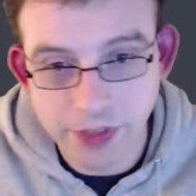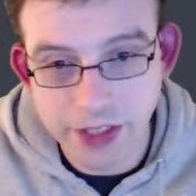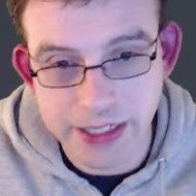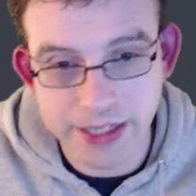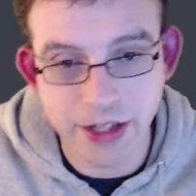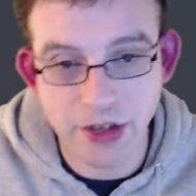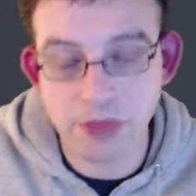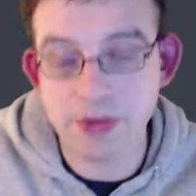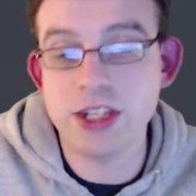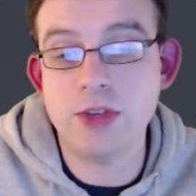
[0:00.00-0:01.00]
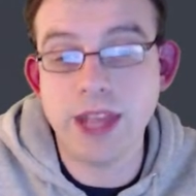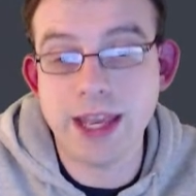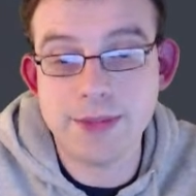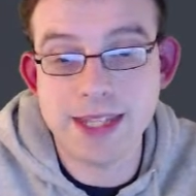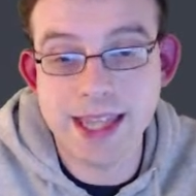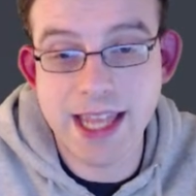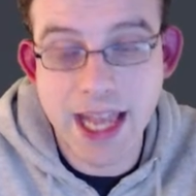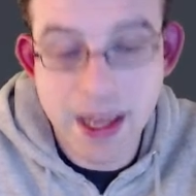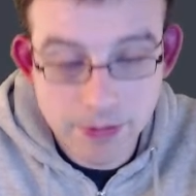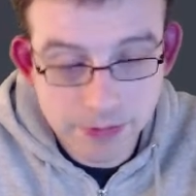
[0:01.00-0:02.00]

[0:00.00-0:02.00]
Now, there are 3 new games in there,